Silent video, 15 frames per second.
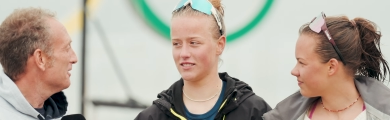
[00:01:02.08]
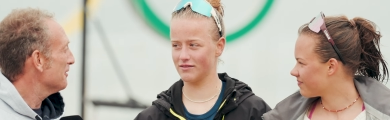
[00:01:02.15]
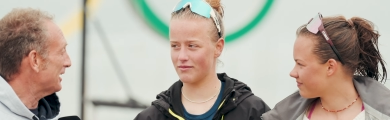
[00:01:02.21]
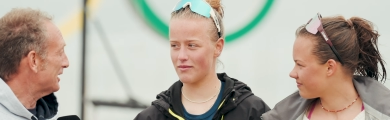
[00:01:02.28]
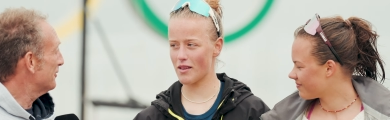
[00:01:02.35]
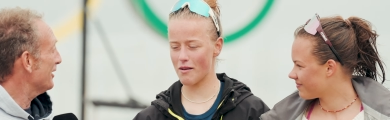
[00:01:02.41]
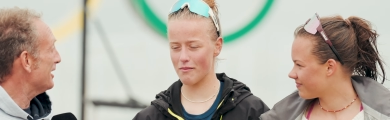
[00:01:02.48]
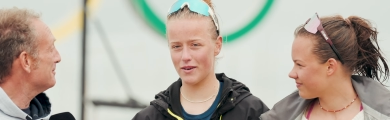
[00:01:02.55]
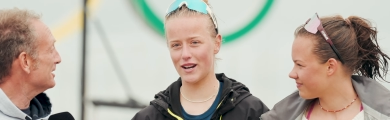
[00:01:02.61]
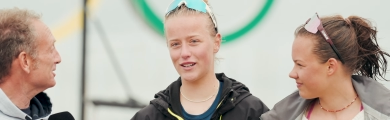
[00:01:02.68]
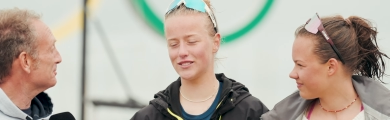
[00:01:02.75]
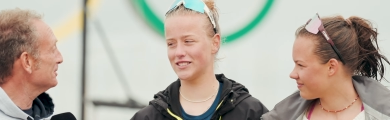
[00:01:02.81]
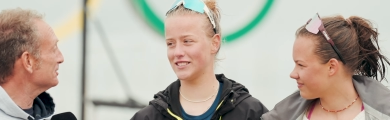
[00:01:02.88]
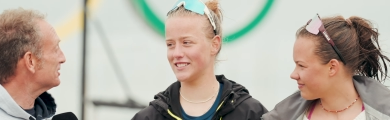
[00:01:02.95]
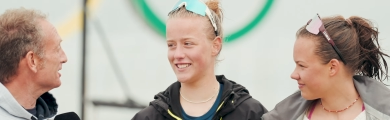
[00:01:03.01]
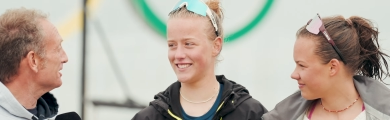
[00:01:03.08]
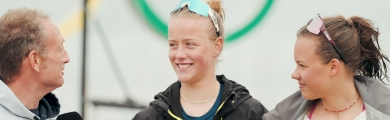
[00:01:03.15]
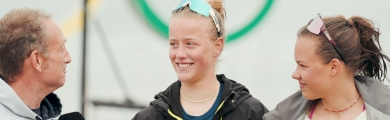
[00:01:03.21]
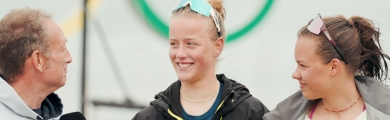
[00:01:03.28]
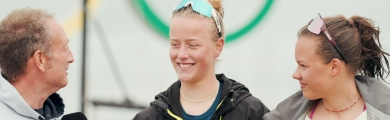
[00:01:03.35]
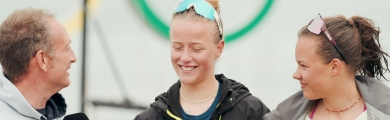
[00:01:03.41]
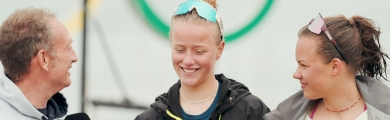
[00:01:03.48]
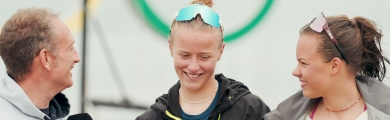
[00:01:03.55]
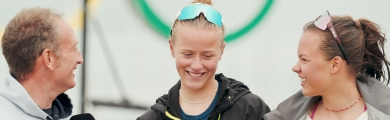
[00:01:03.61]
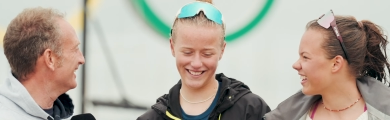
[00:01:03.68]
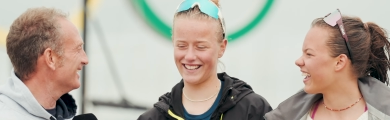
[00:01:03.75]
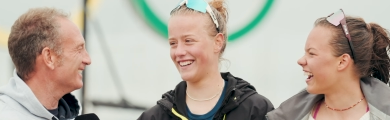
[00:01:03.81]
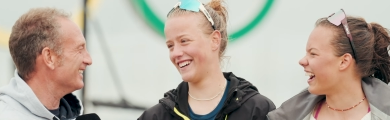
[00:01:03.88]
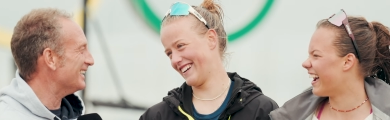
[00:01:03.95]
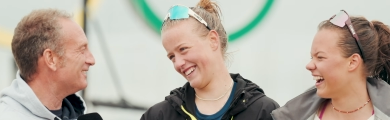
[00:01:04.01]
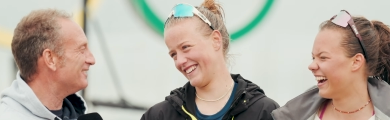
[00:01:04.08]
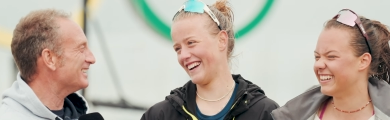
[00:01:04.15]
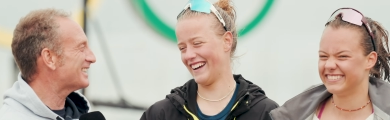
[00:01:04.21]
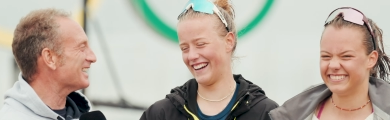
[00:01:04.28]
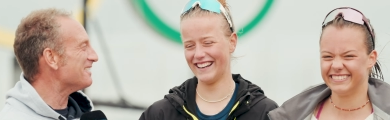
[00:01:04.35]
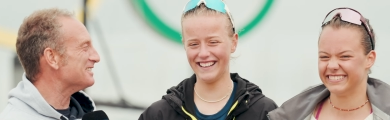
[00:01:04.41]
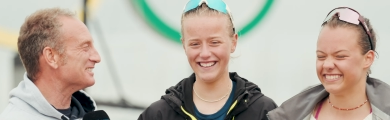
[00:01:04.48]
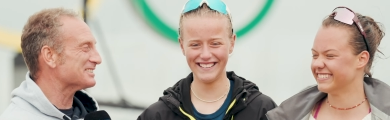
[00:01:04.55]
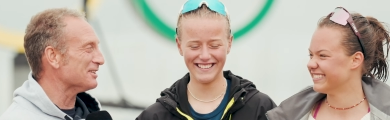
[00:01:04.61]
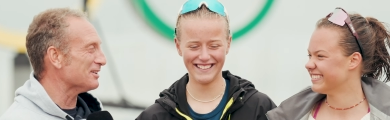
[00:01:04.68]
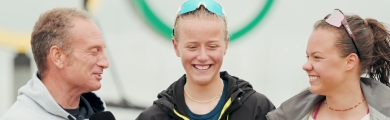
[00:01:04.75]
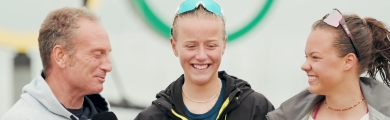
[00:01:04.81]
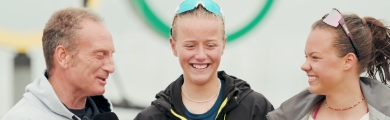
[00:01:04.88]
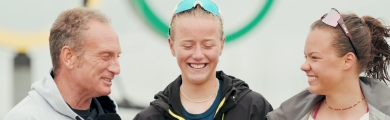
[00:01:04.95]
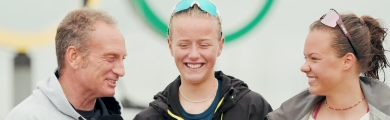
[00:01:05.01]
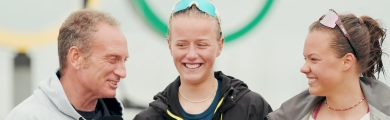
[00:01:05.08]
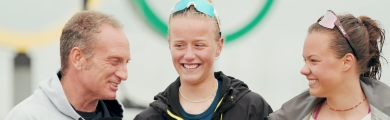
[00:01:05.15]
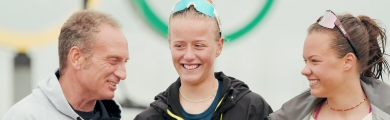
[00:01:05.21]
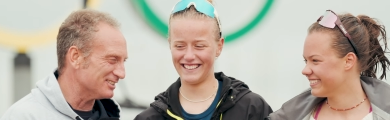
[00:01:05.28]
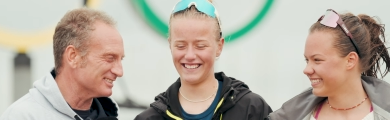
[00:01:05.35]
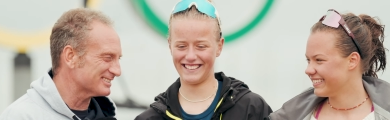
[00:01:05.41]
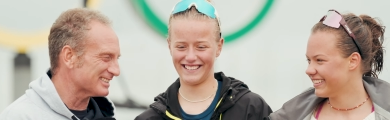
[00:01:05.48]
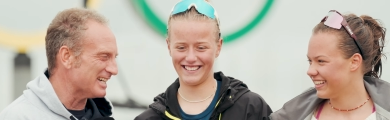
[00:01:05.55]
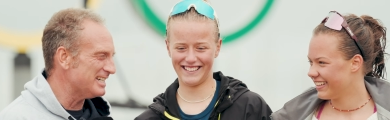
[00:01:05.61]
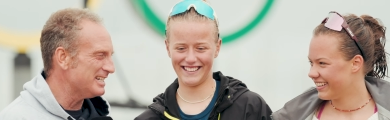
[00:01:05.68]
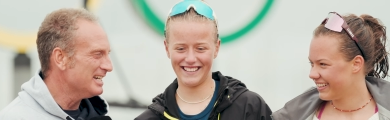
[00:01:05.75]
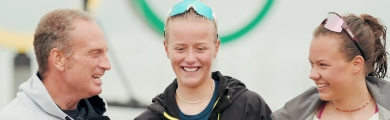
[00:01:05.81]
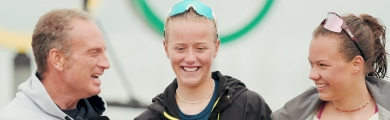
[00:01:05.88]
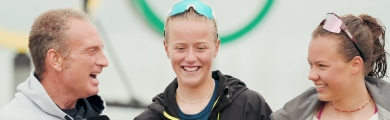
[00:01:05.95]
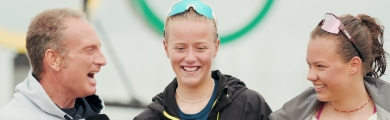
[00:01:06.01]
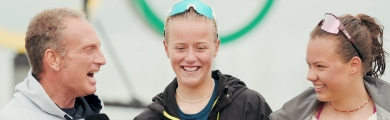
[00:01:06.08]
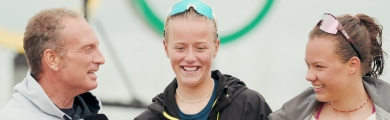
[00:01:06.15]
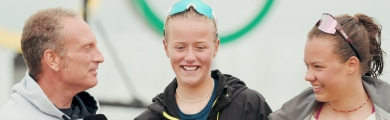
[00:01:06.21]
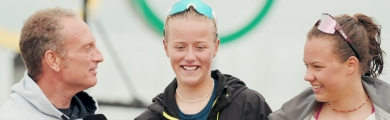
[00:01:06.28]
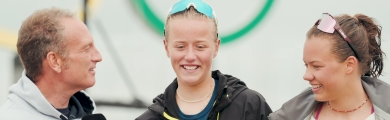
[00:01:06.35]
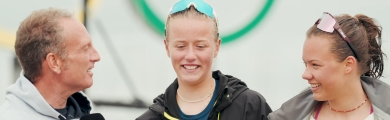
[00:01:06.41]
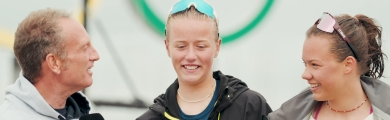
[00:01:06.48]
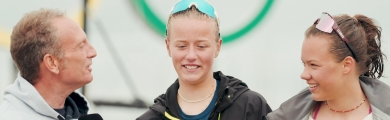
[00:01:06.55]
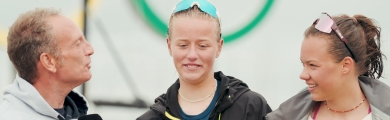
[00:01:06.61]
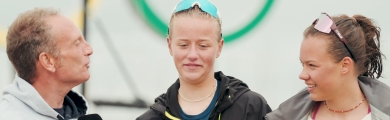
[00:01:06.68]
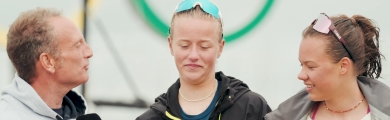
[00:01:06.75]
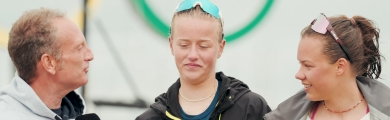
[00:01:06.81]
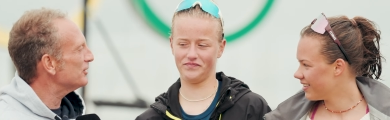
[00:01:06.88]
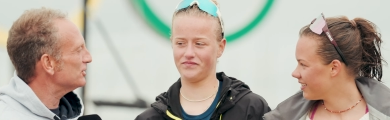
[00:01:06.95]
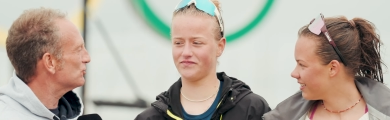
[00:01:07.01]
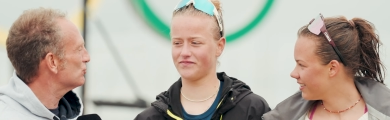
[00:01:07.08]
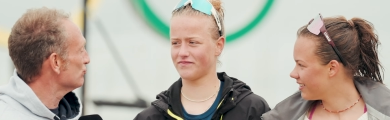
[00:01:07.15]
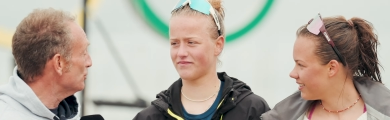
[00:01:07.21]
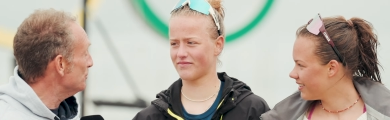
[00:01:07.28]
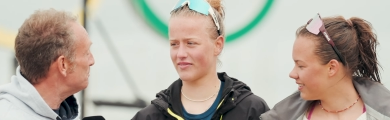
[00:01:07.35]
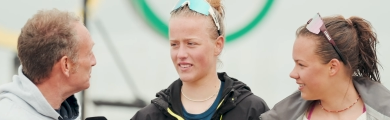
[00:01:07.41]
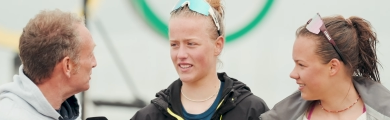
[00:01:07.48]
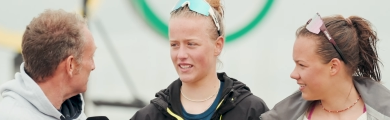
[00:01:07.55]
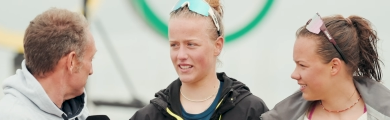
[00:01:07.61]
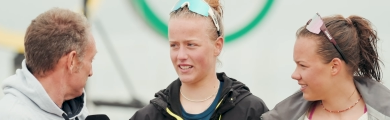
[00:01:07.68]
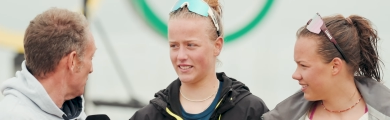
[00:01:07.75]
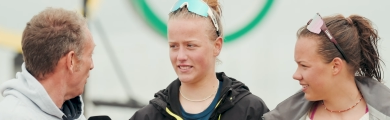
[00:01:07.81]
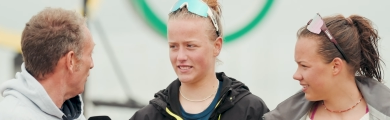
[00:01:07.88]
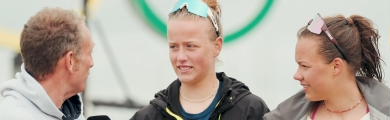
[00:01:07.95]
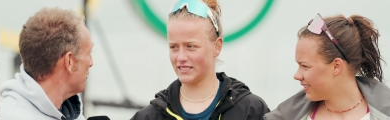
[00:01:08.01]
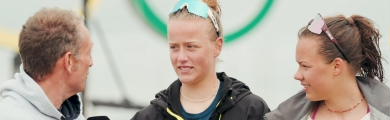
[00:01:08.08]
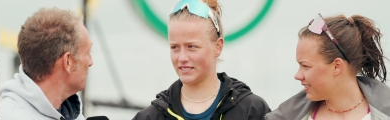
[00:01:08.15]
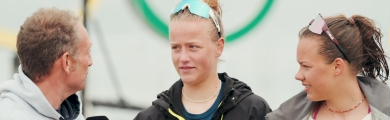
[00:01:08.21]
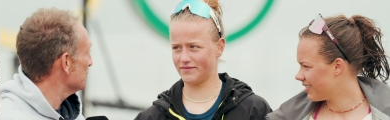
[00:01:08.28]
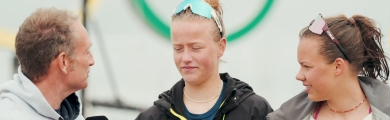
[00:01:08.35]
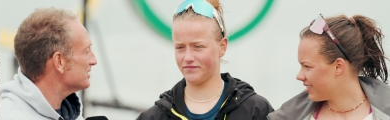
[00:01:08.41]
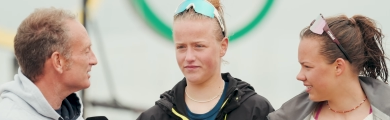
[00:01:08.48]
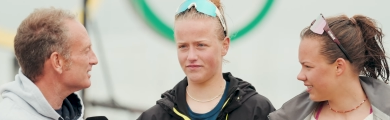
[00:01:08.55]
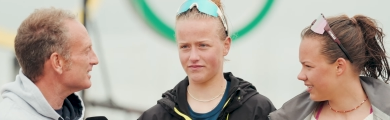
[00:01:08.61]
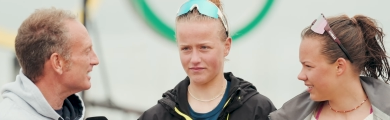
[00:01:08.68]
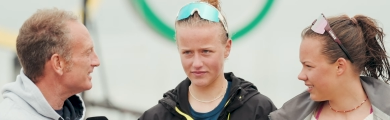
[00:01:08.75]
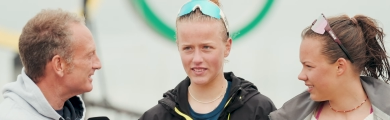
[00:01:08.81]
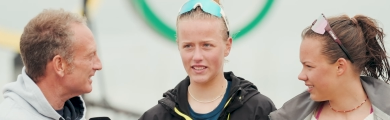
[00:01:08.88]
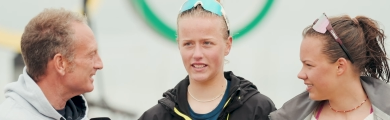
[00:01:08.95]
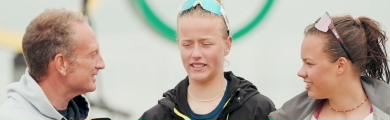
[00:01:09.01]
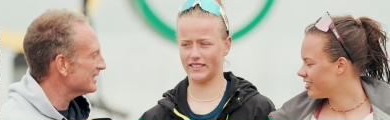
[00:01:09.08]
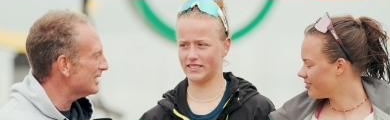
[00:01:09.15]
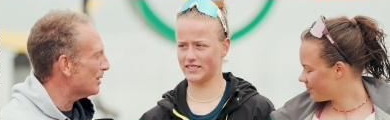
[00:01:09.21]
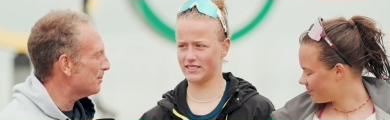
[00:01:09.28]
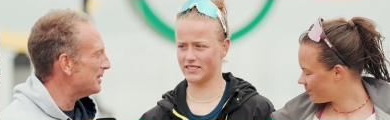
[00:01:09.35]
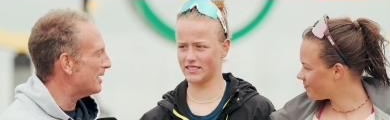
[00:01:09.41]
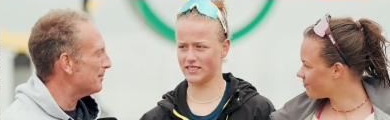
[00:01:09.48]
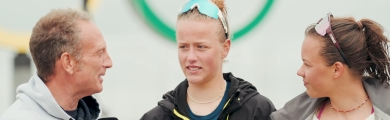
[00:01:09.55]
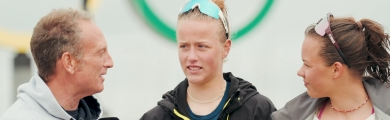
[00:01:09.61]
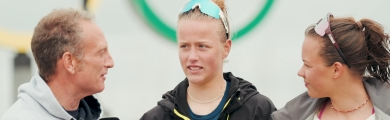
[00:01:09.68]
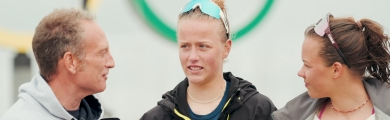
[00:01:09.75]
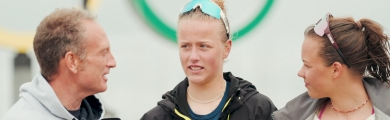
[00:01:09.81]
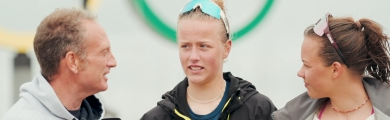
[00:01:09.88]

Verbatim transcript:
Speaker 1: Thank you very much, Musto. Yeah. there we go. It's a nice way to start the day, and uh, you're the first groups off the water today. Tell us a little bit about the